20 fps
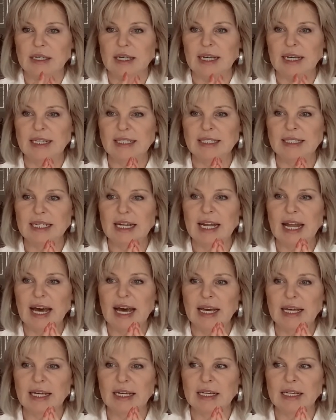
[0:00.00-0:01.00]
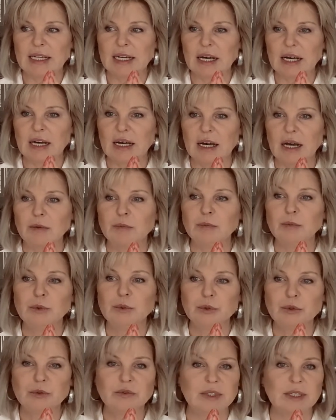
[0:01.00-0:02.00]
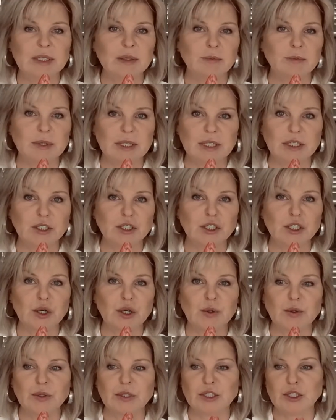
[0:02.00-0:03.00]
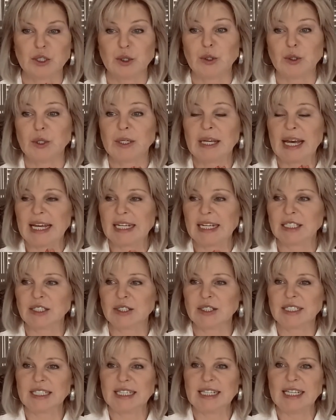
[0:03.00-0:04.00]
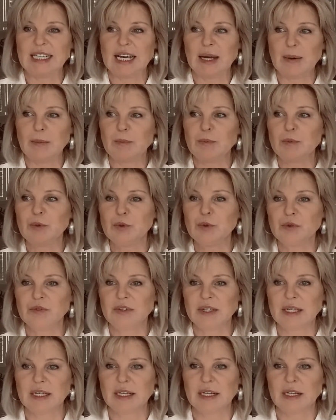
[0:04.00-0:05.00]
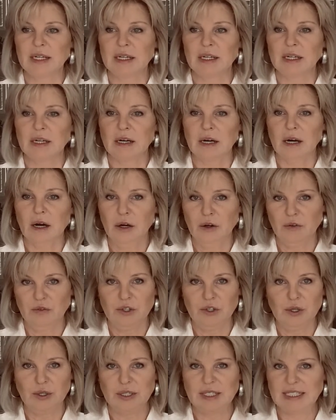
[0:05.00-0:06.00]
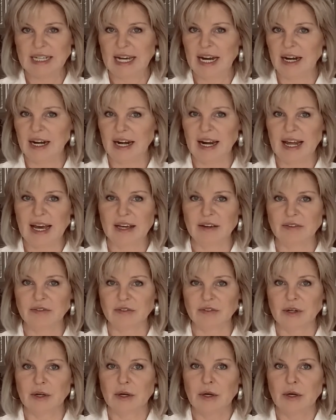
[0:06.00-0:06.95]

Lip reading: It's like a movie being shown. So you get to see a movie of your entire life.